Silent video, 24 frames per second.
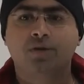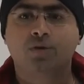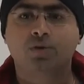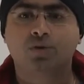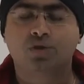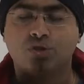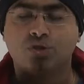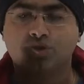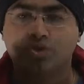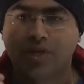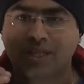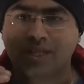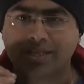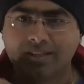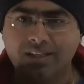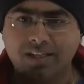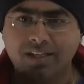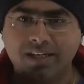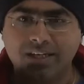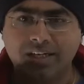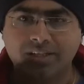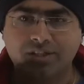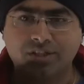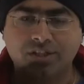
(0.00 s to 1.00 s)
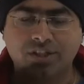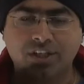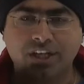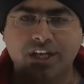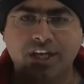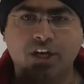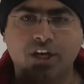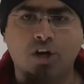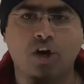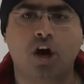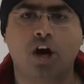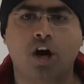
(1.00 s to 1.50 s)
to strengthen its
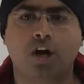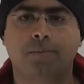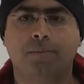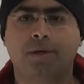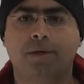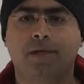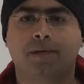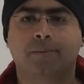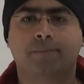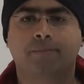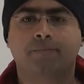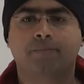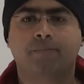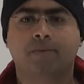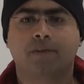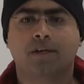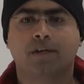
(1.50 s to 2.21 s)
economy.